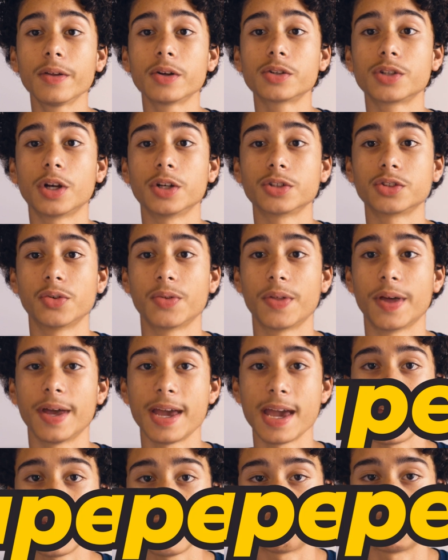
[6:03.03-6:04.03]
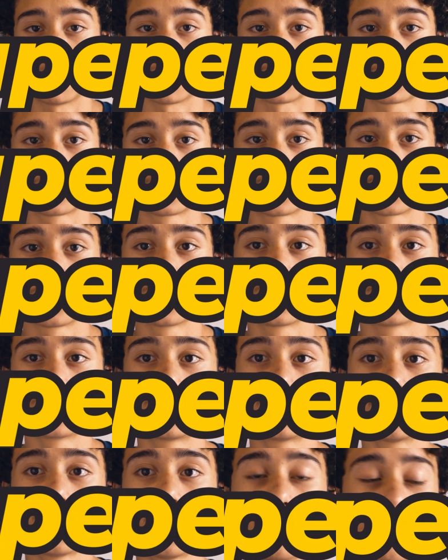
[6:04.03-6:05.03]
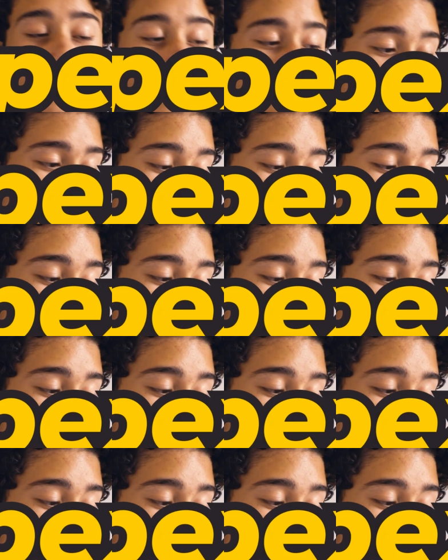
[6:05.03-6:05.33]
there's also the apex. So